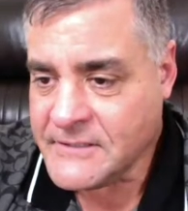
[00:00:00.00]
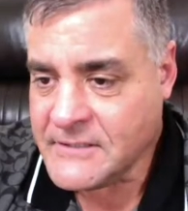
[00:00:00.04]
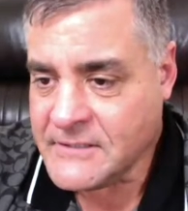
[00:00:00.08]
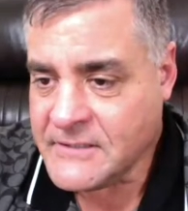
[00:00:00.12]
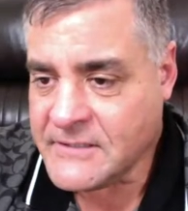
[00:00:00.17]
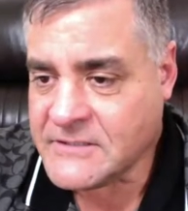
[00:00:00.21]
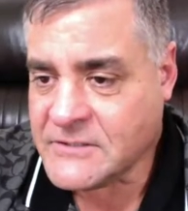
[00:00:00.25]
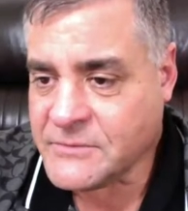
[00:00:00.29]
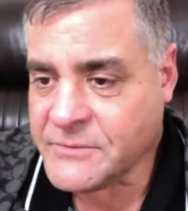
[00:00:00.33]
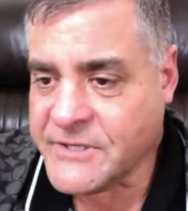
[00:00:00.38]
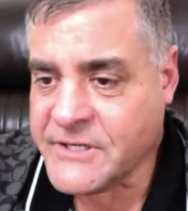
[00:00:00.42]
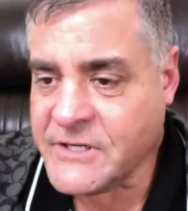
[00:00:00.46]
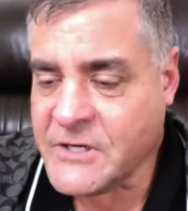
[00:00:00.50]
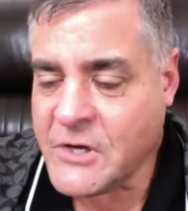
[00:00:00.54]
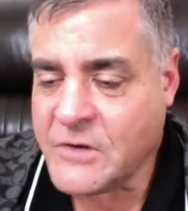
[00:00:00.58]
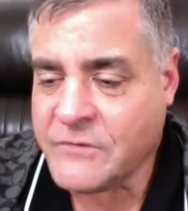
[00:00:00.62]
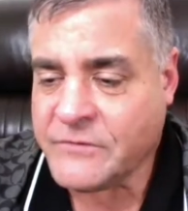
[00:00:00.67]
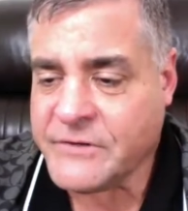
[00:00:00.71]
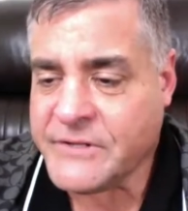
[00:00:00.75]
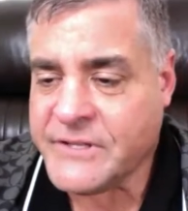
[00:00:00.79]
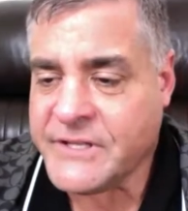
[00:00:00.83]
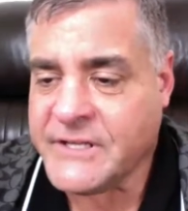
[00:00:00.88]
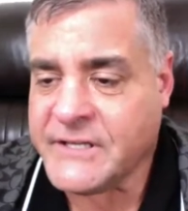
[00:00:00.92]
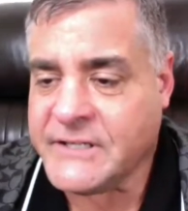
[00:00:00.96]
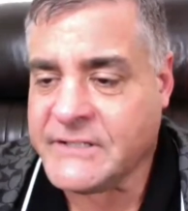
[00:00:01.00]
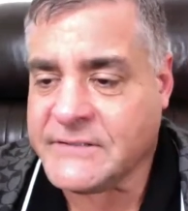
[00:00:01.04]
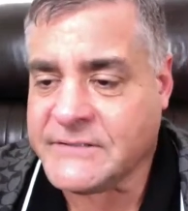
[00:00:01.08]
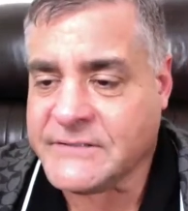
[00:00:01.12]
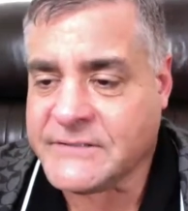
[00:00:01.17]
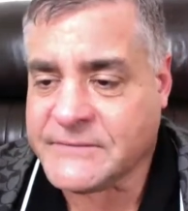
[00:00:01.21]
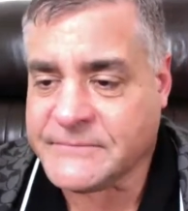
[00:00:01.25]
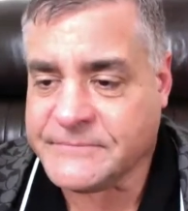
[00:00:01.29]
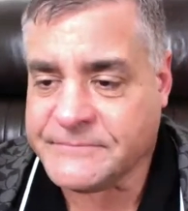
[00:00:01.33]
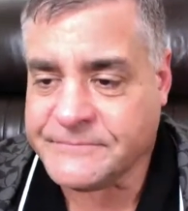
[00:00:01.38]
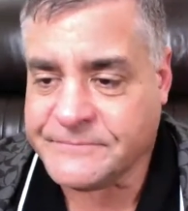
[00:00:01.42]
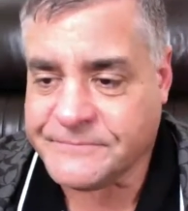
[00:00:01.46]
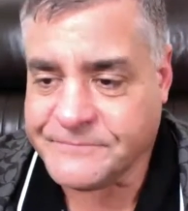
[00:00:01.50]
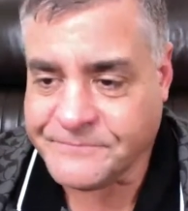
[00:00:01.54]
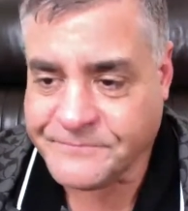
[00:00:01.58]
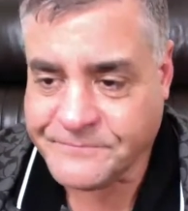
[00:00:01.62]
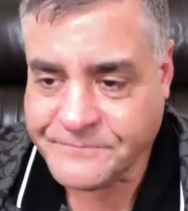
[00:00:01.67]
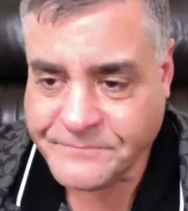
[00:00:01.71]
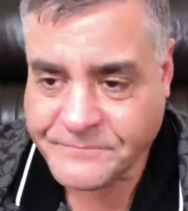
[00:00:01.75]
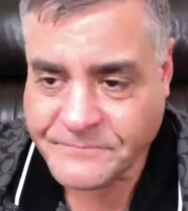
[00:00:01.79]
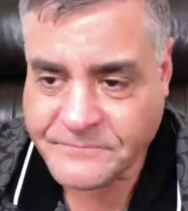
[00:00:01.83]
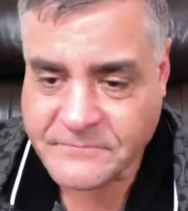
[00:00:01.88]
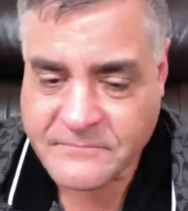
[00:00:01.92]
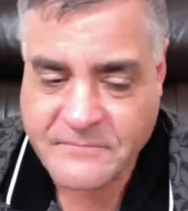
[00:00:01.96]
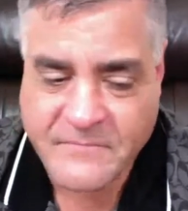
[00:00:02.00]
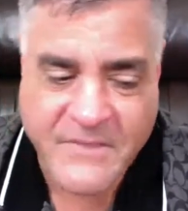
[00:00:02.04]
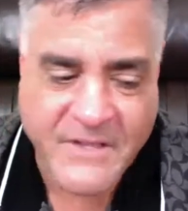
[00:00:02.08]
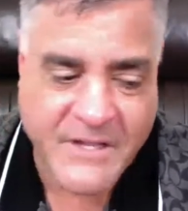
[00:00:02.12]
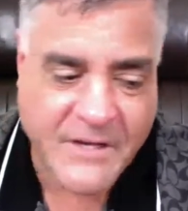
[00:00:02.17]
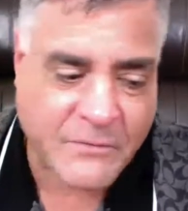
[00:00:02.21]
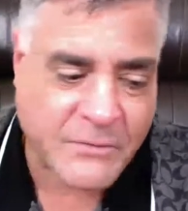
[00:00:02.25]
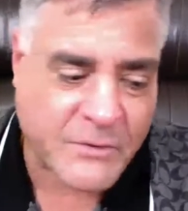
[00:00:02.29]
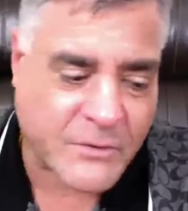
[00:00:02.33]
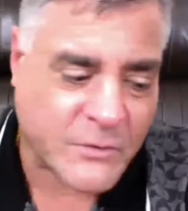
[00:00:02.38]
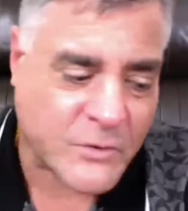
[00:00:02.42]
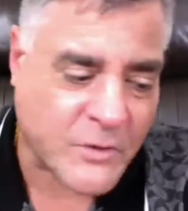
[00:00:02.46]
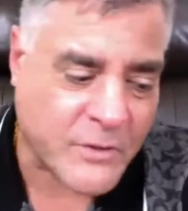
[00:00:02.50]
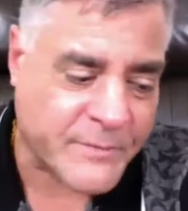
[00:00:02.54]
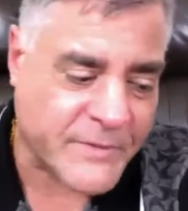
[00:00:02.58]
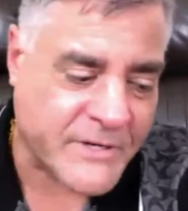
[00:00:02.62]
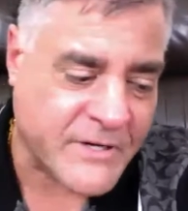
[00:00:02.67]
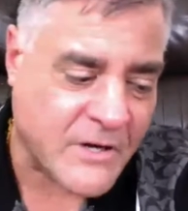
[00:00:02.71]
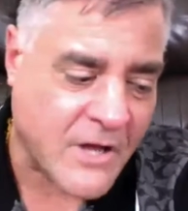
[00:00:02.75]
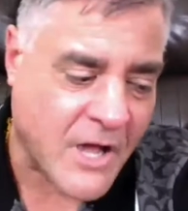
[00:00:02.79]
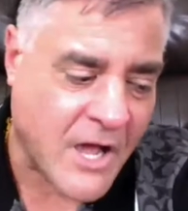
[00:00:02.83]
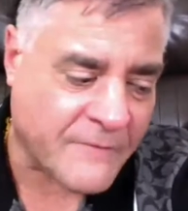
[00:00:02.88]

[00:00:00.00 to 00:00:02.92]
Let's read over these. The recruitment